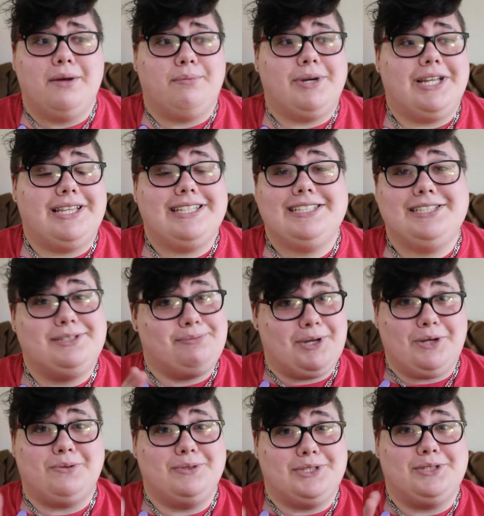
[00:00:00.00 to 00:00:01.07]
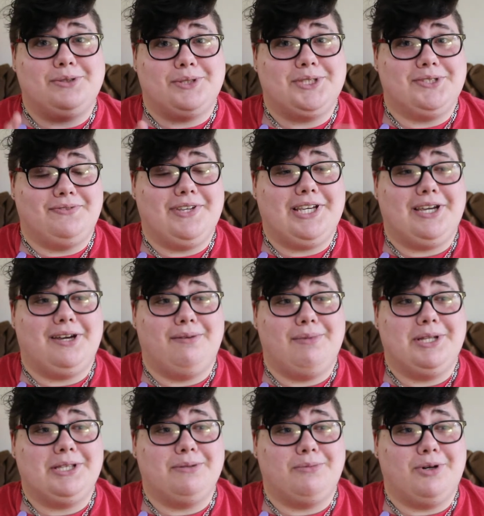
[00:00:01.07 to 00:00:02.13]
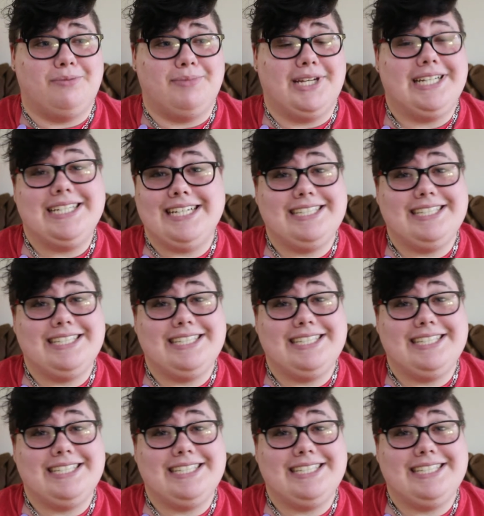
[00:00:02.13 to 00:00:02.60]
but this is my only source of income at the moment.